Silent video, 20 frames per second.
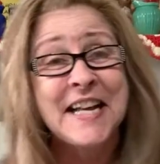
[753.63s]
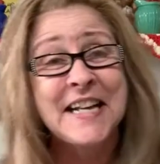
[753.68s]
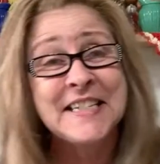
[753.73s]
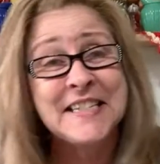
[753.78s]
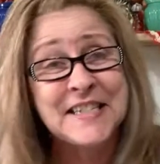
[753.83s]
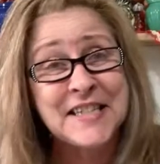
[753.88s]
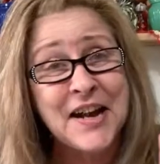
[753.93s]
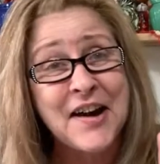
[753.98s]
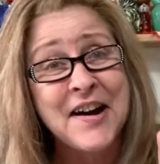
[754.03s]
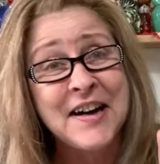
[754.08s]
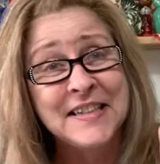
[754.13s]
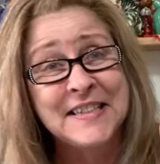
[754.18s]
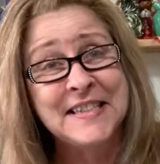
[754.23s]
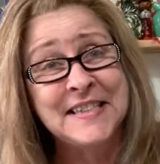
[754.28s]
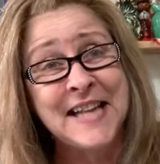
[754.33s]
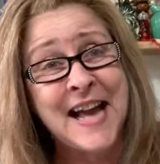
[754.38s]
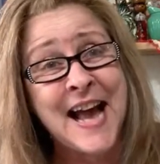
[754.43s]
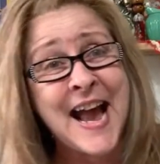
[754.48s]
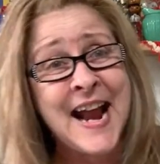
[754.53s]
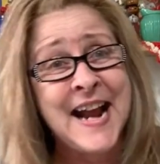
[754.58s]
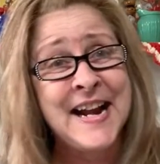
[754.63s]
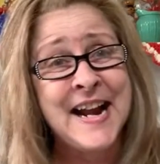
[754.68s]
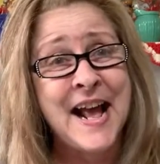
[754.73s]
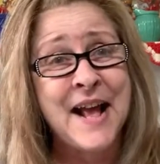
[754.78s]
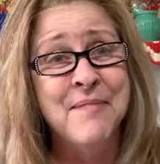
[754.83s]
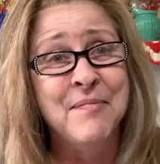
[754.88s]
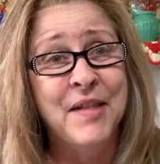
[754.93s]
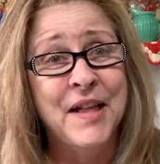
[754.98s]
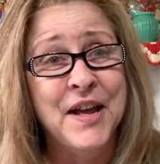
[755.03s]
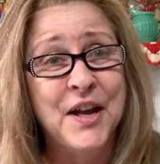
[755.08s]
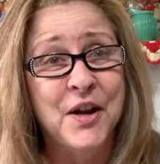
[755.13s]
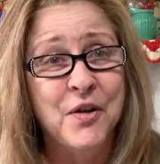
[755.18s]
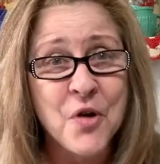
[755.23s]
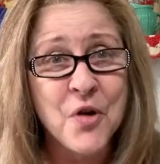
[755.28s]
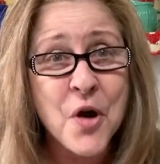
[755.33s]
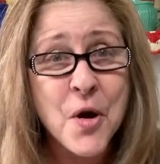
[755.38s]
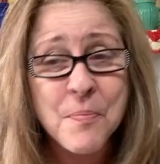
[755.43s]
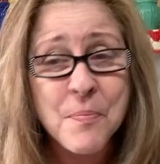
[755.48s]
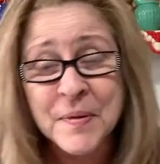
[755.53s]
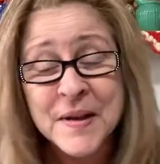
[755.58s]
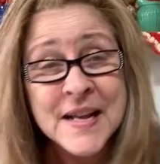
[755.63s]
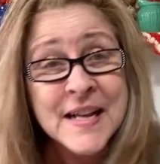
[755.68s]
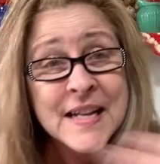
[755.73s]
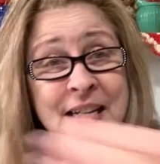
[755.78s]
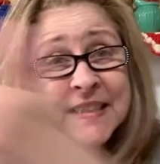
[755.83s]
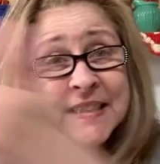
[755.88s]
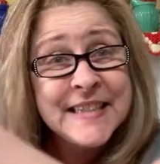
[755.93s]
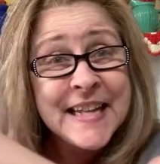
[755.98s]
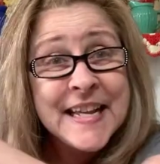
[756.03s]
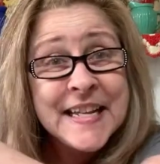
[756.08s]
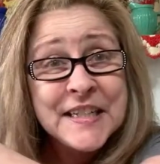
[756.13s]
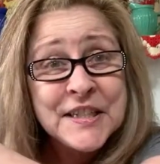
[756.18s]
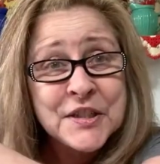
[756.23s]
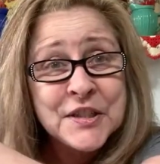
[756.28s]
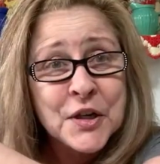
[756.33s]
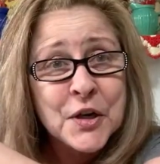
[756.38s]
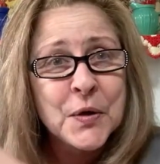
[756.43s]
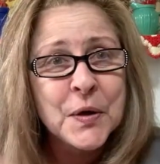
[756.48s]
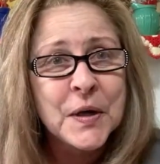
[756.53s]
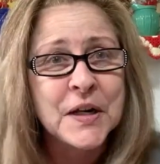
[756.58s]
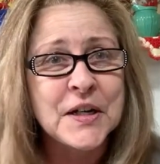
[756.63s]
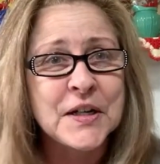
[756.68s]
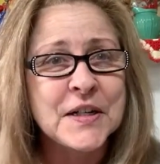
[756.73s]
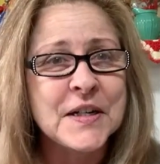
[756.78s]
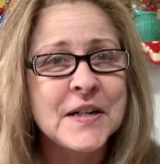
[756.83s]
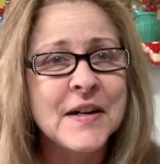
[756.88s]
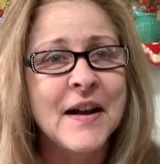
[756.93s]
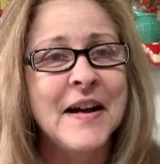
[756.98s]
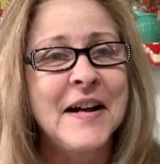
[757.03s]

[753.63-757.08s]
I saw a sign. I'm like, whoop, detour.